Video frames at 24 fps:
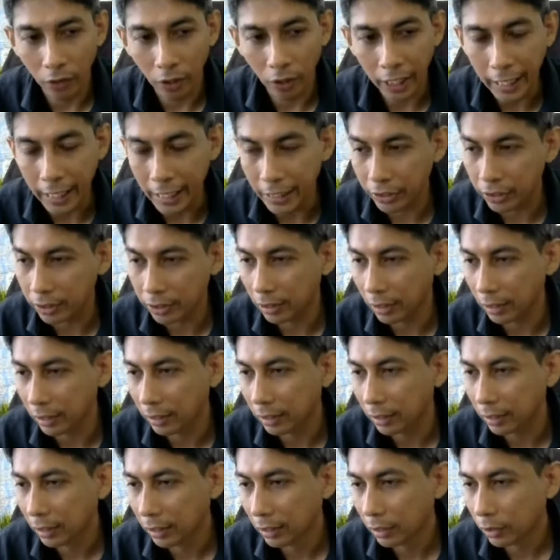H. Yeah.
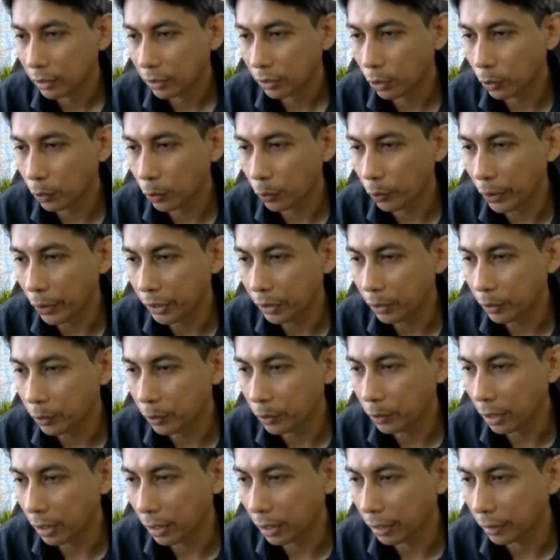So when
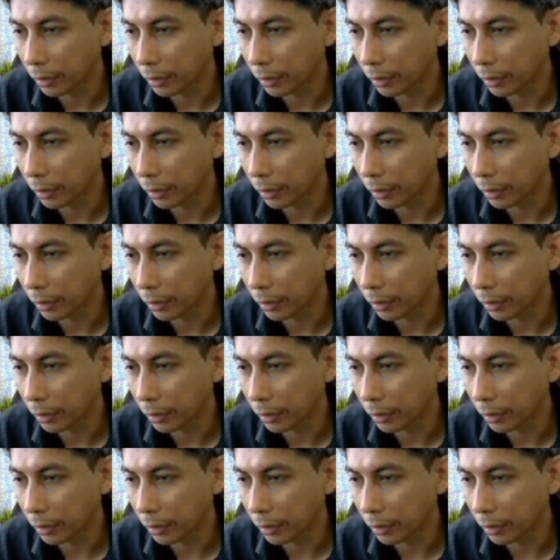you